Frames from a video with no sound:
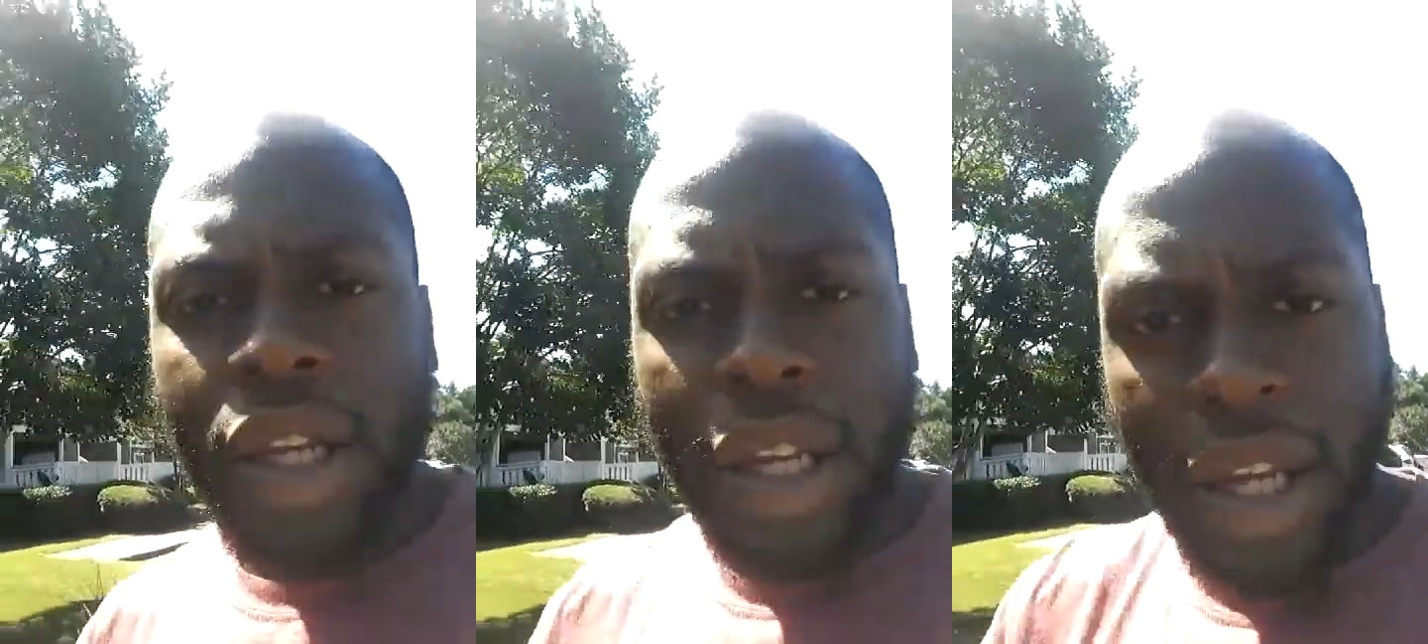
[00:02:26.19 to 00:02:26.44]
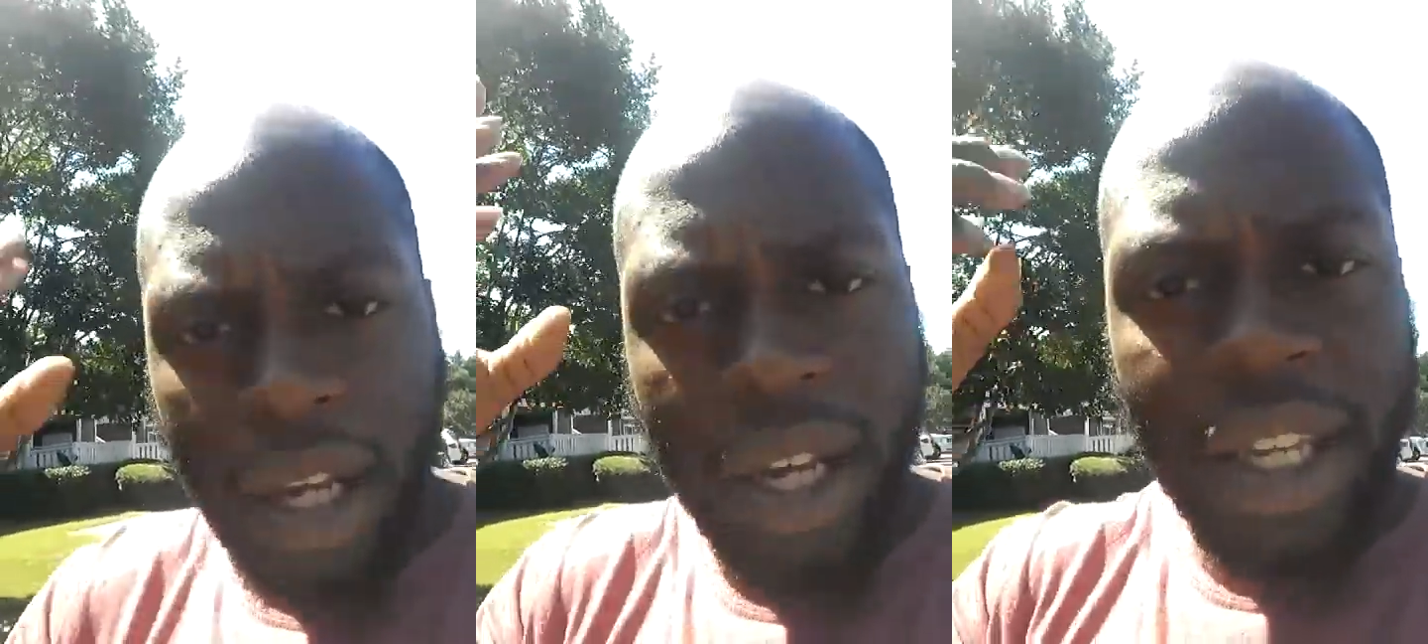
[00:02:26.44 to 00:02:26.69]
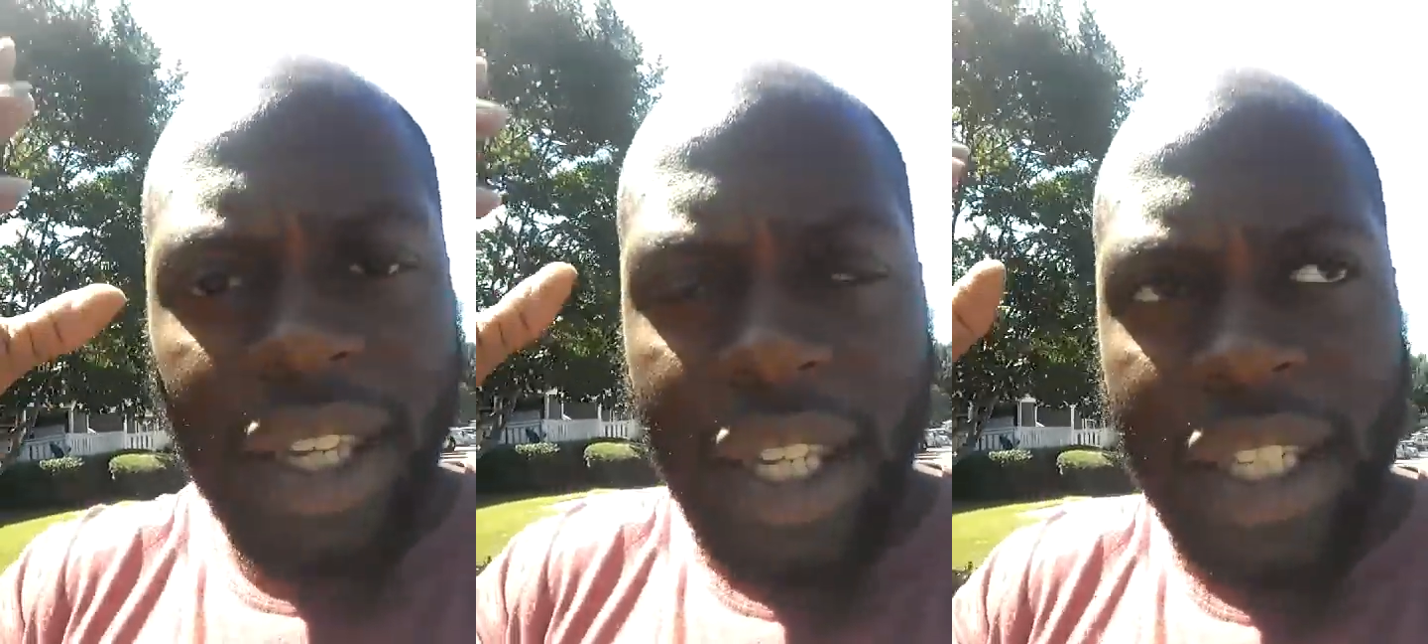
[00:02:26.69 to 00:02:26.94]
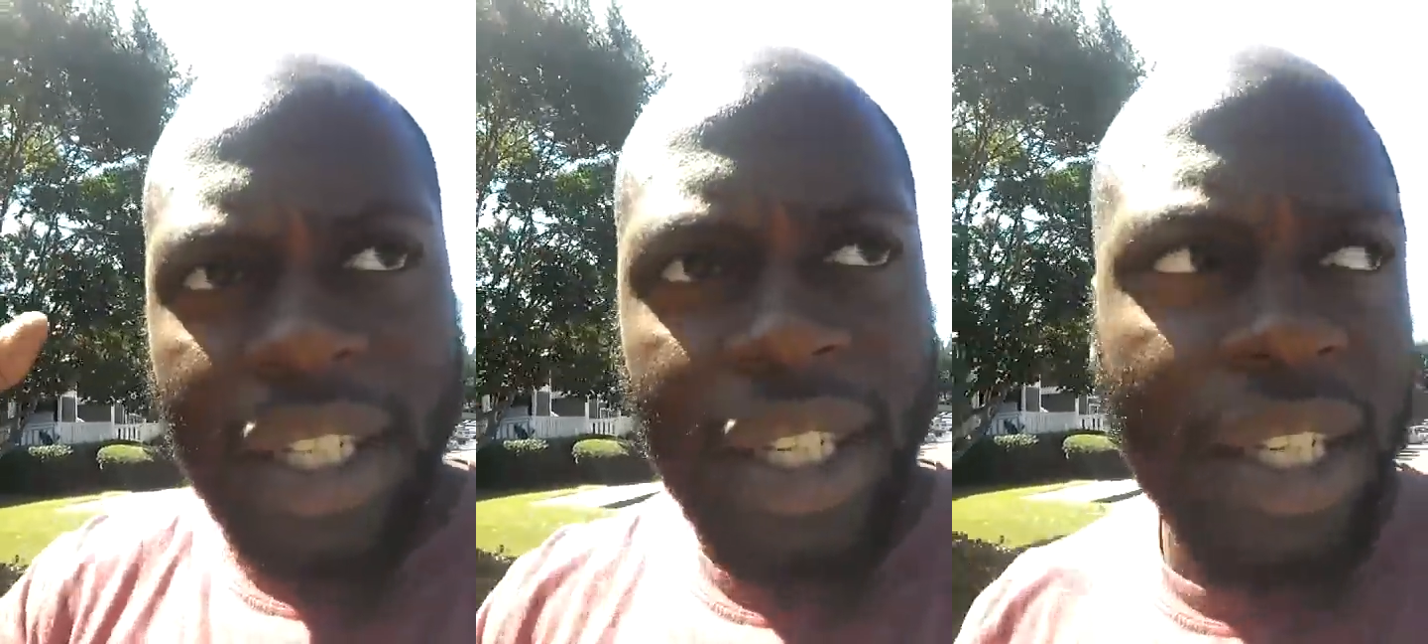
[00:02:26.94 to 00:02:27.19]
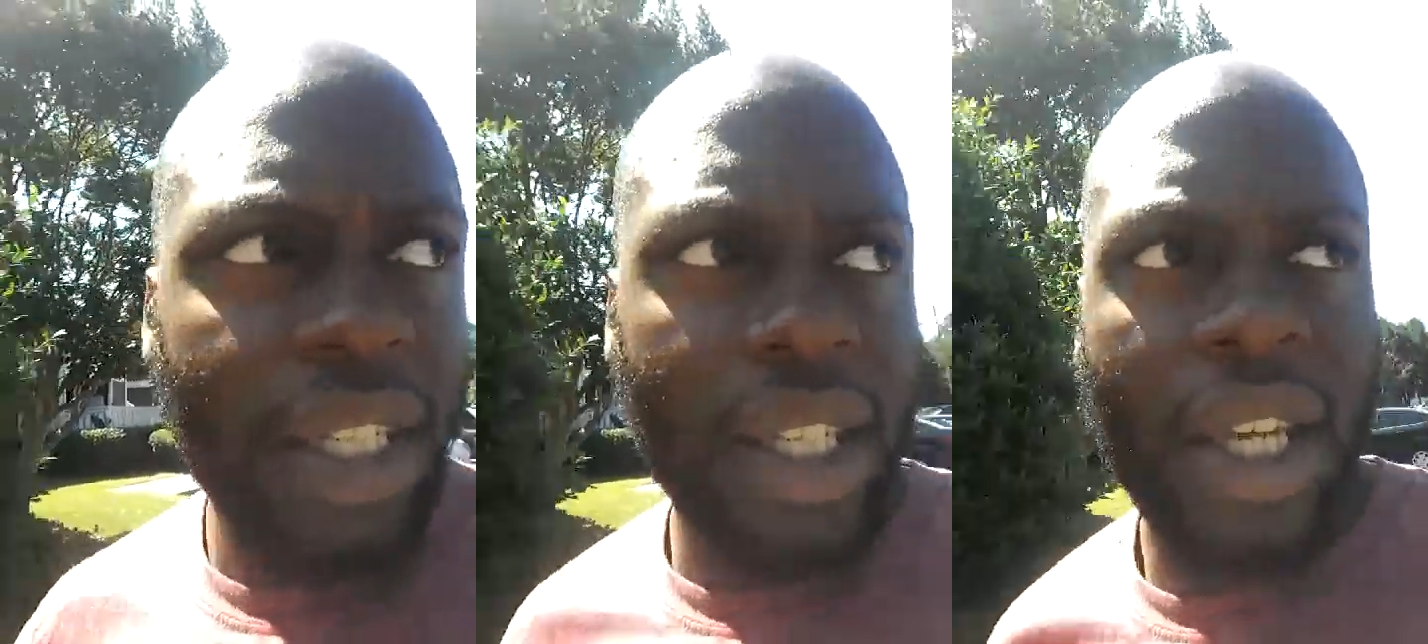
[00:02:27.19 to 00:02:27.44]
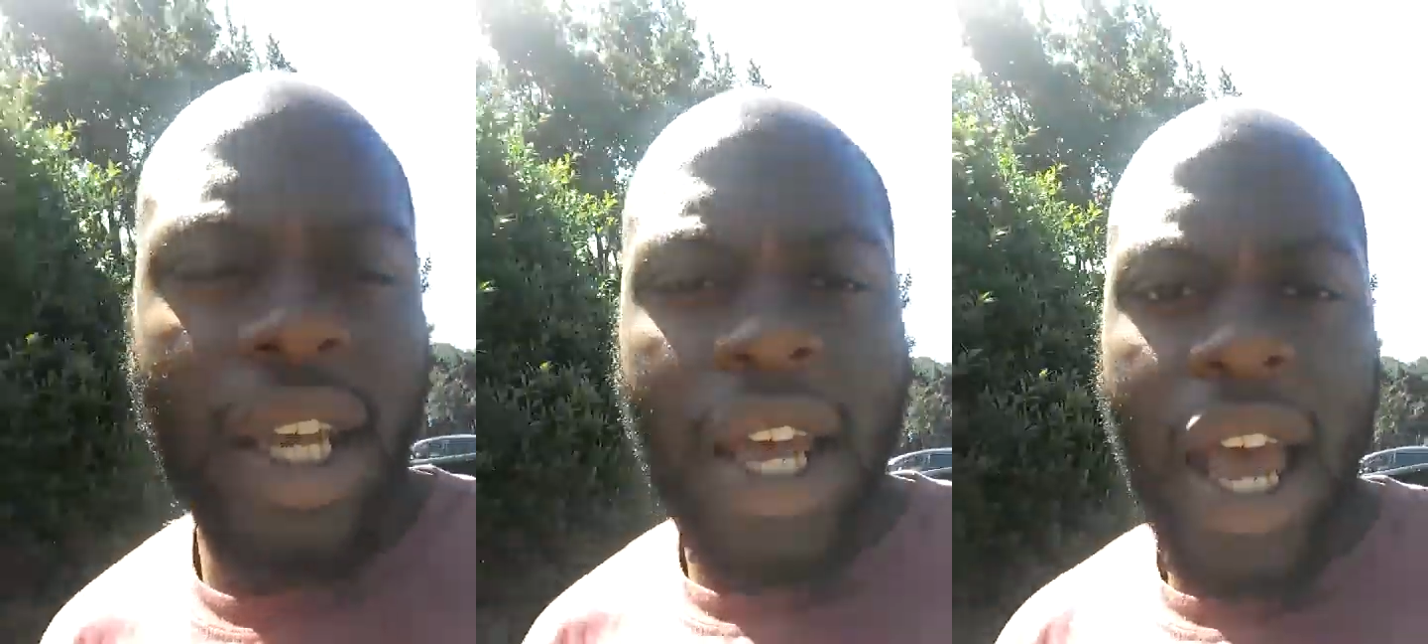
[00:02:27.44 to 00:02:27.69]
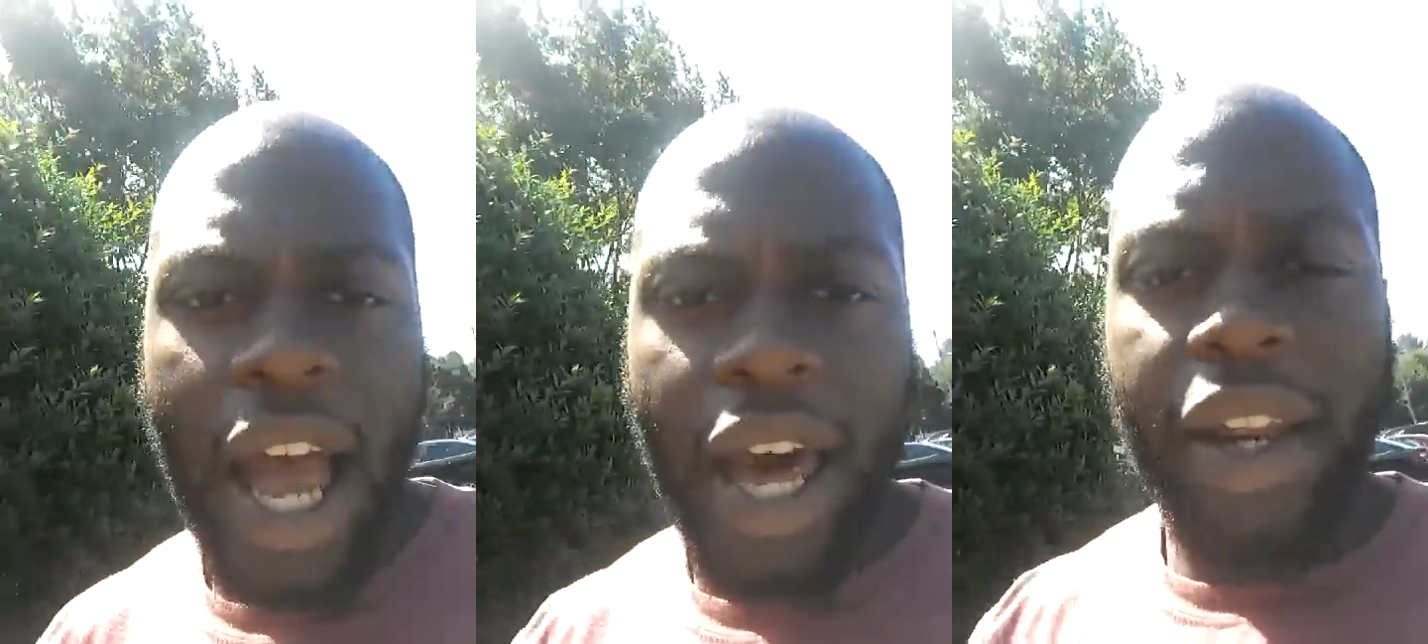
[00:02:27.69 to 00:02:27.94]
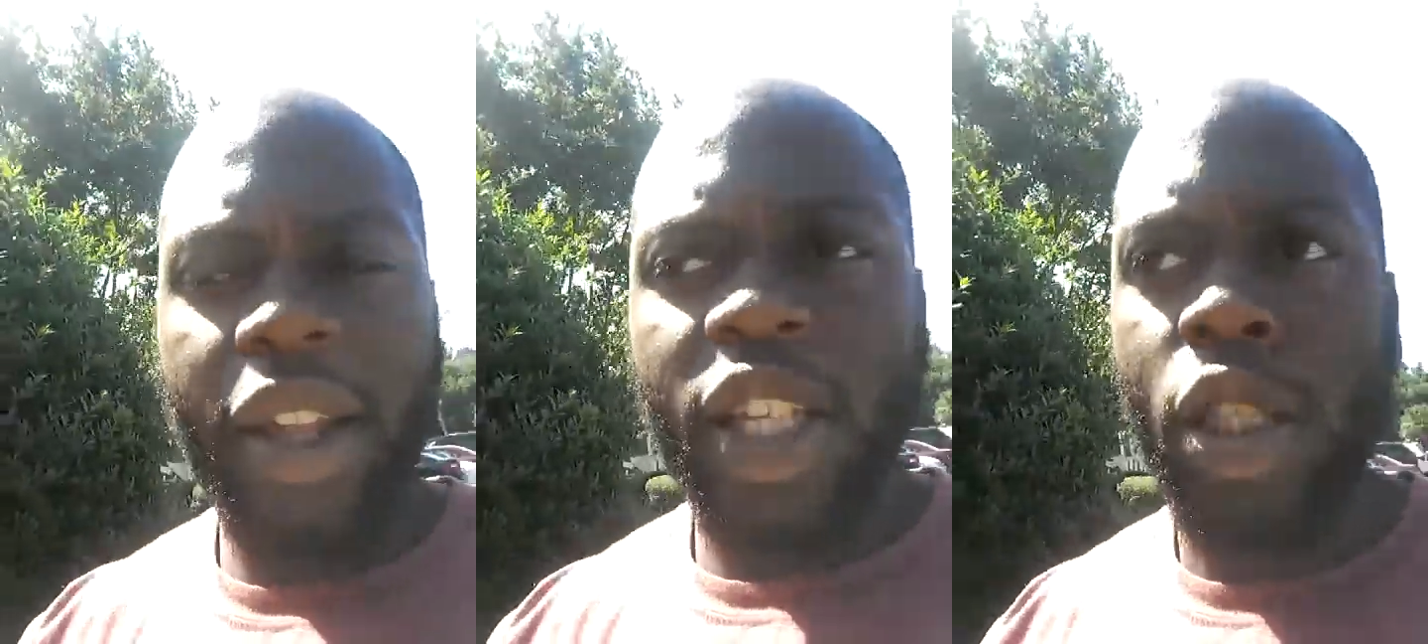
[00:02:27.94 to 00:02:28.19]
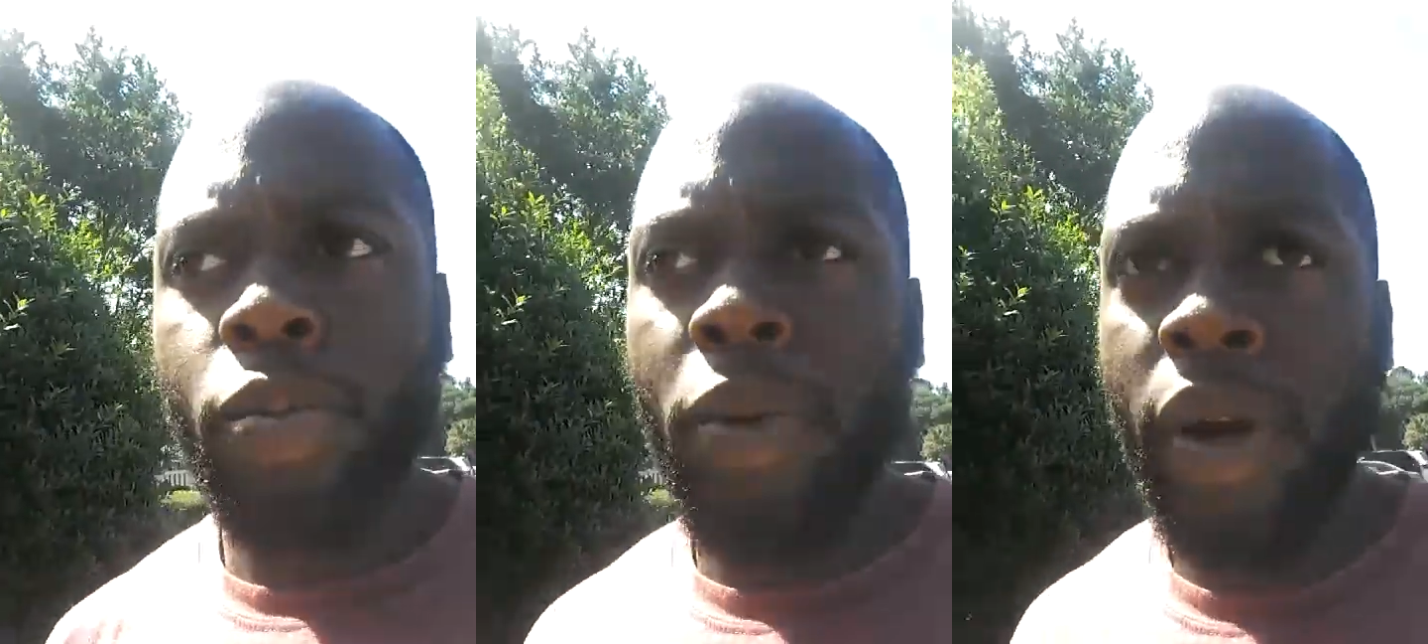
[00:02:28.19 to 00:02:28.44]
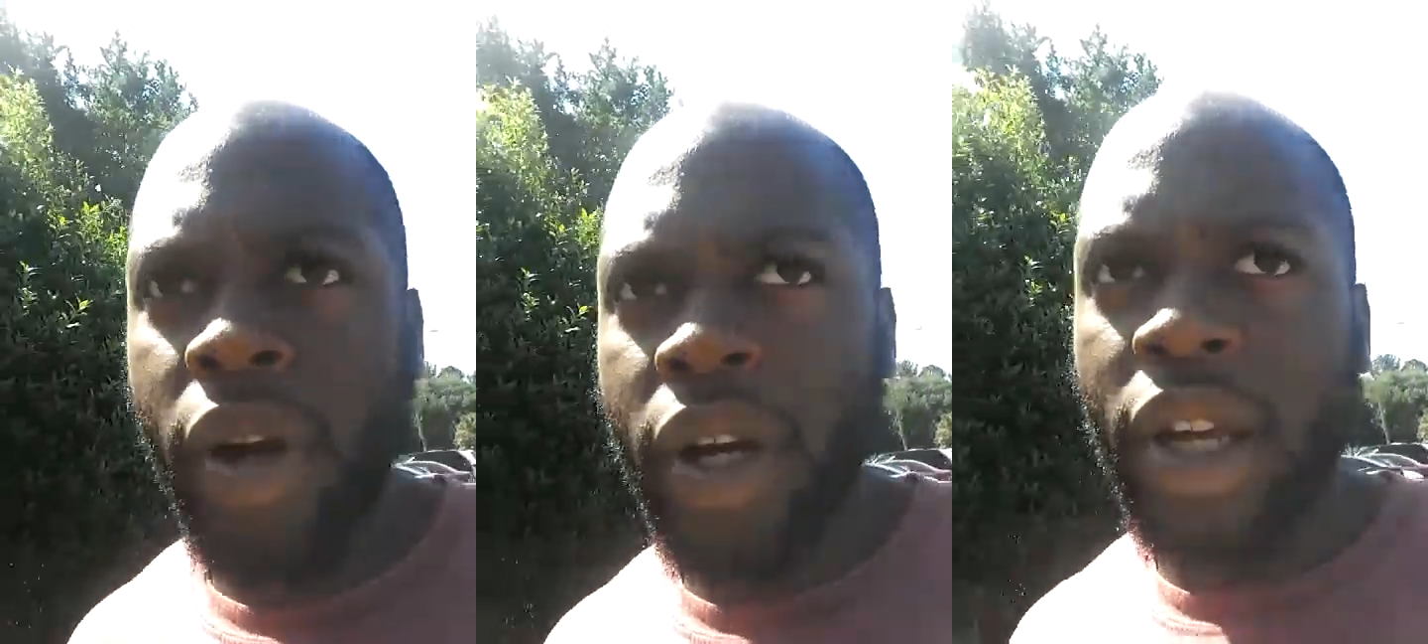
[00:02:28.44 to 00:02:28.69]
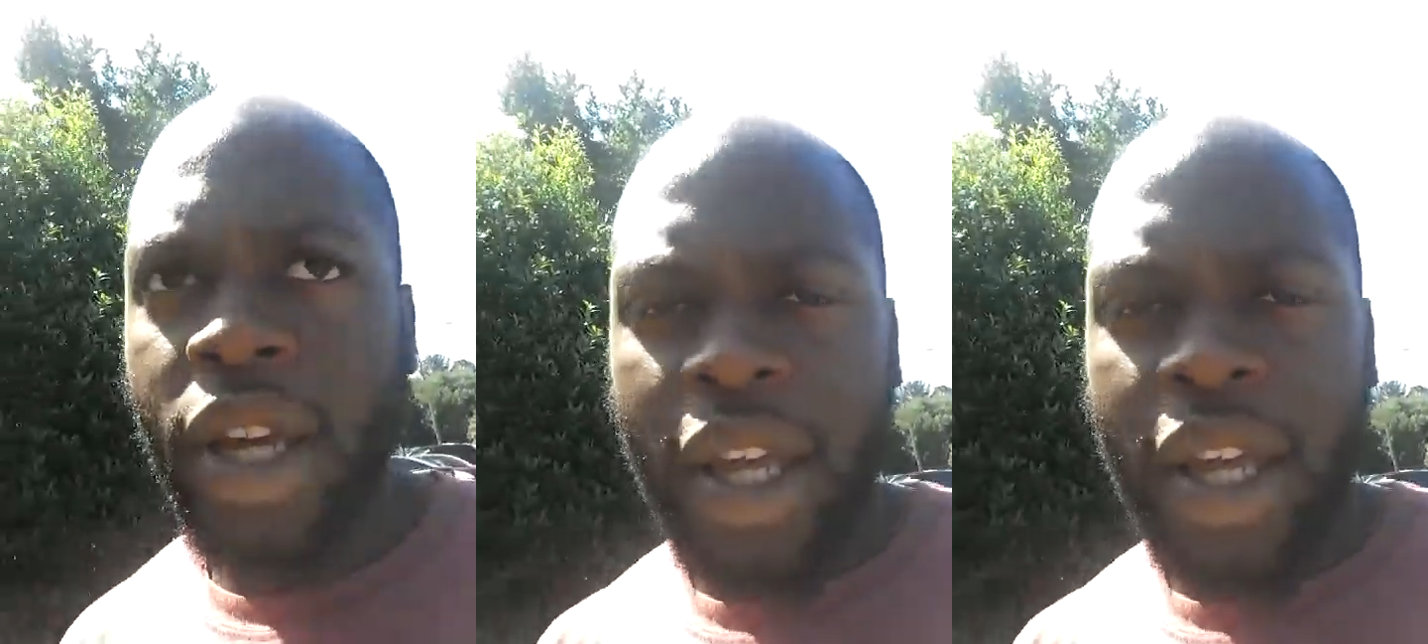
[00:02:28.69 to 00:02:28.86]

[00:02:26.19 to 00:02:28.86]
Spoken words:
that uneasiness out of your spirit,